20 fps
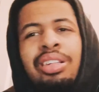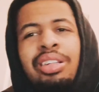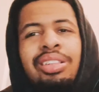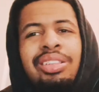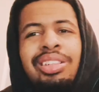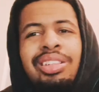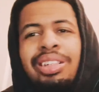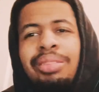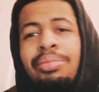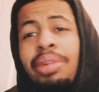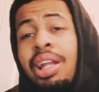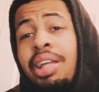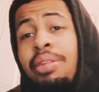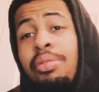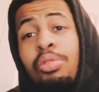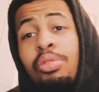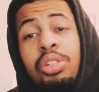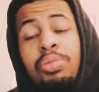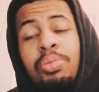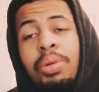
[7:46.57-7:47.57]
I'm not even
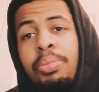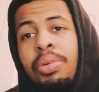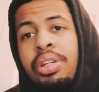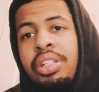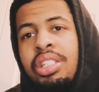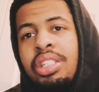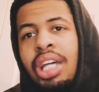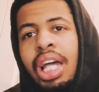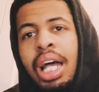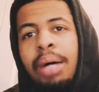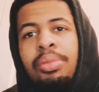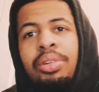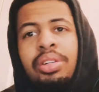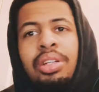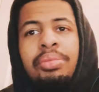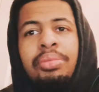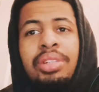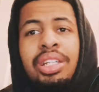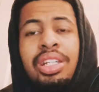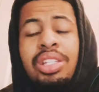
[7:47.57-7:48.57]
going to spend much time on
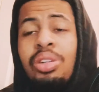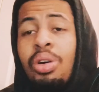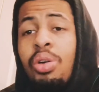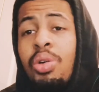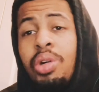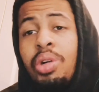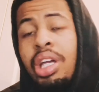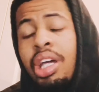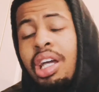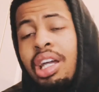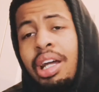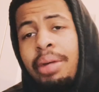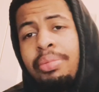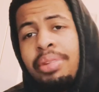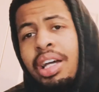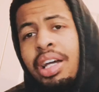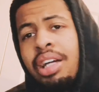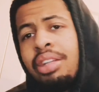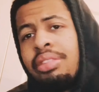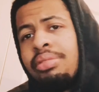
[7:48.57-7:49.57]
him. He's okay. I'm
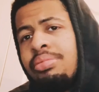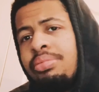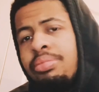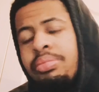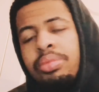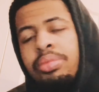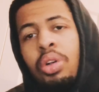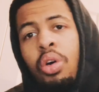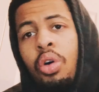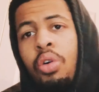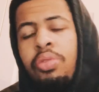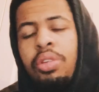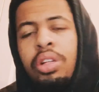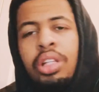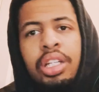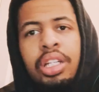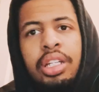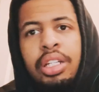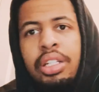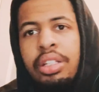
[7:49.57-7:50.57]
not
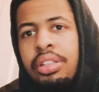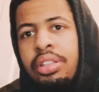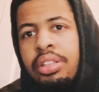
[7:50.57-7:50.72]
overly,